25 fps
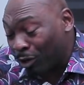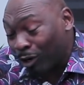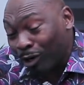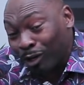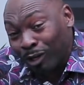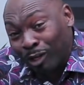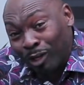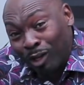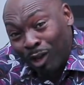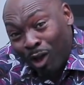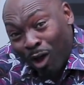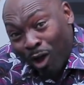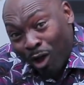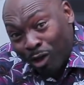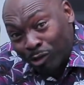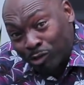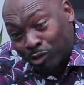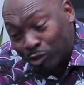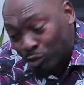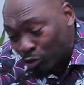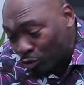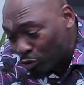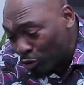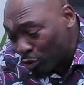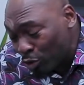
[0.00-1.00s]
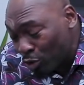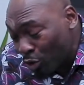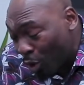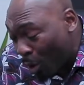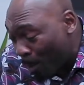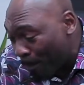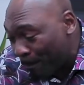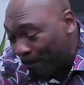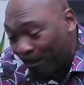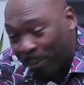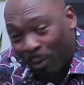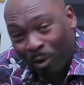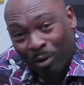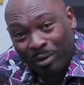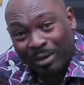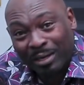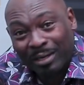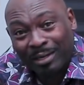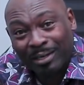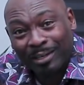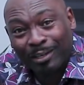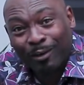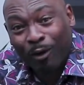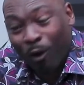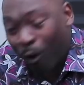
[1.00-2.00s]
close to your
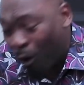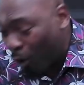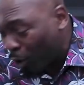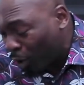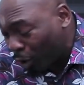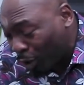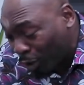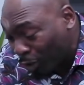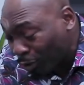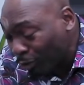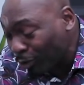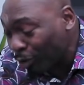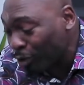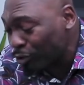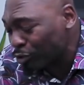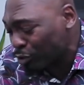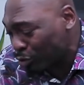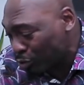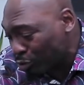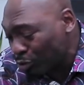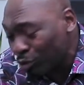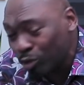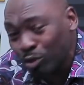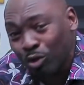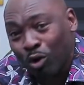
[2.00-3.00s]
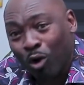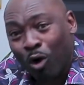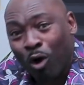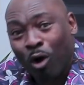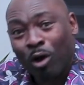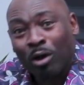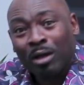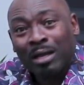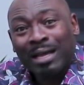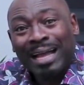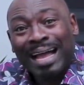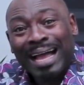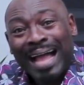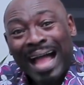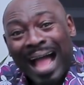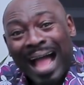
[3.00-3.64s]
border or close to your